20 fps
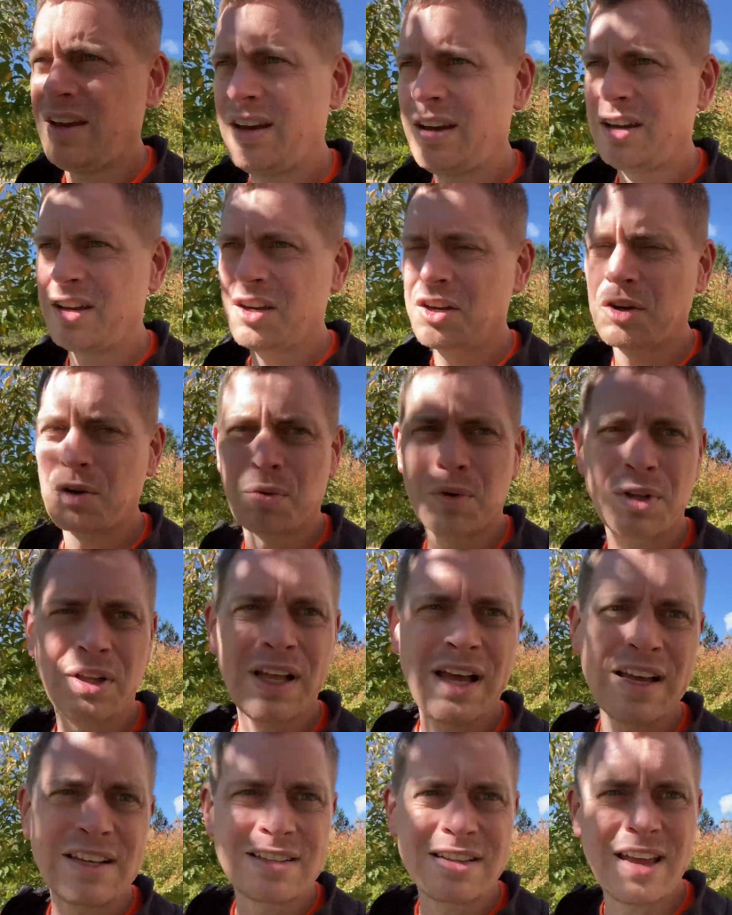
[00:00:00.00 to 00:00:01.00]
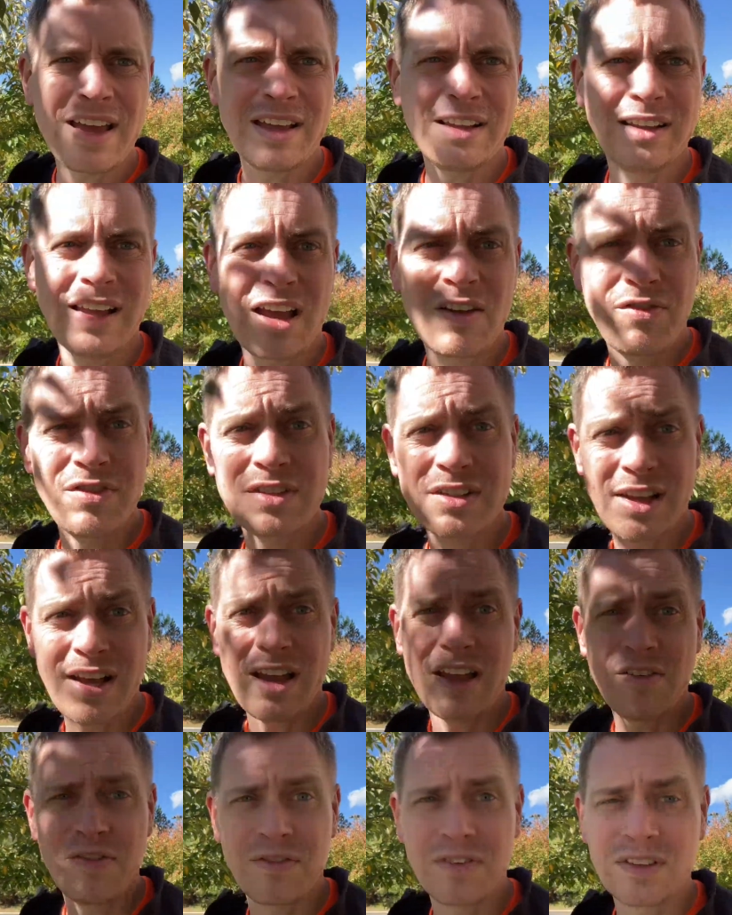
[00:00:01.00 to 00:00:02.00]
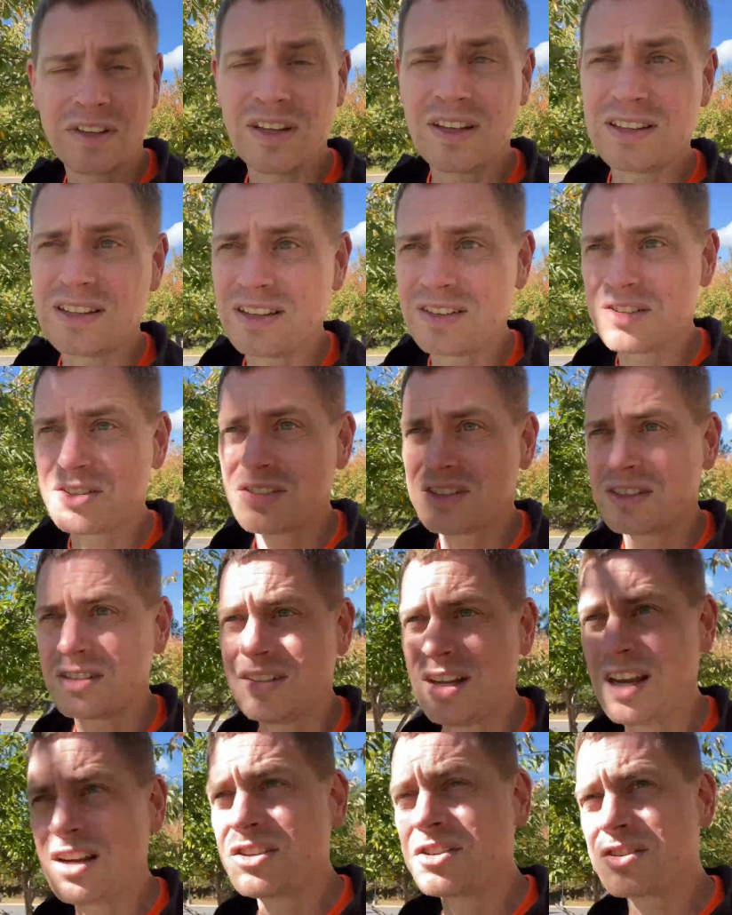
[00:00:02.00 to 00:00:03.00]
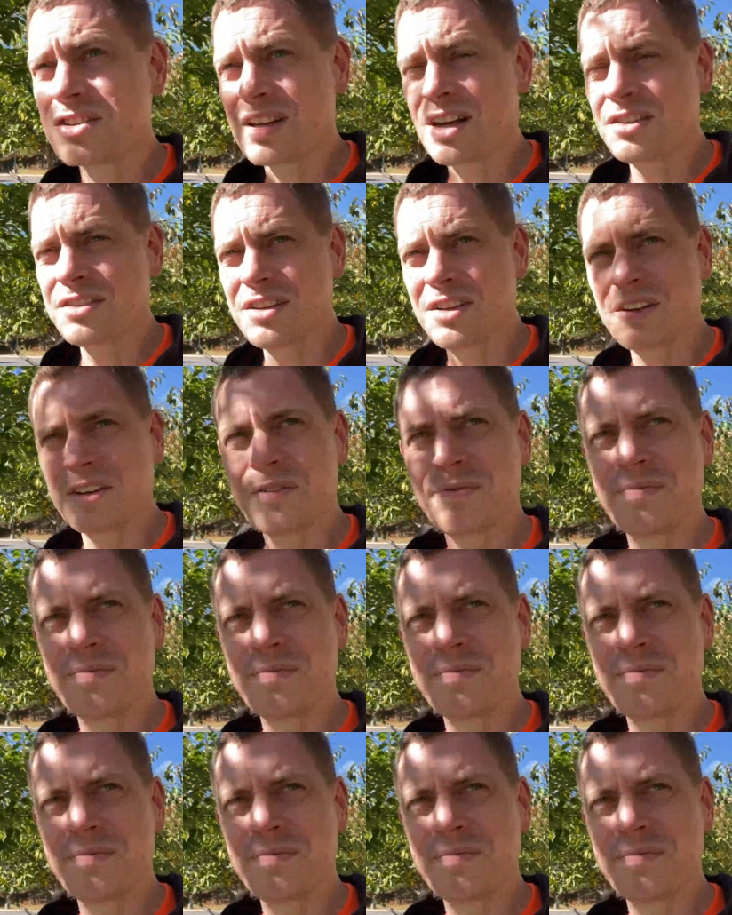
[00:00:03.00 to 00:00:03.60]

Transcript: realize that life is life and that there's dangers out there.